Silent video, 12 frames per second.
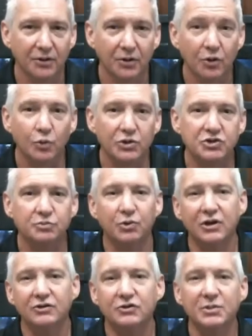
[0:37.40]
Which
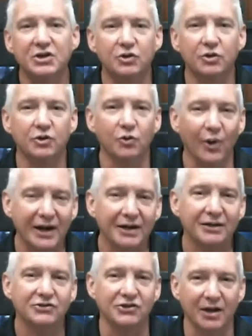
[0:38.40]
brings me to a great
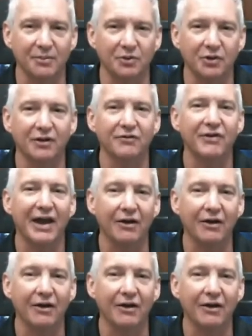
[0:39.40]
example of how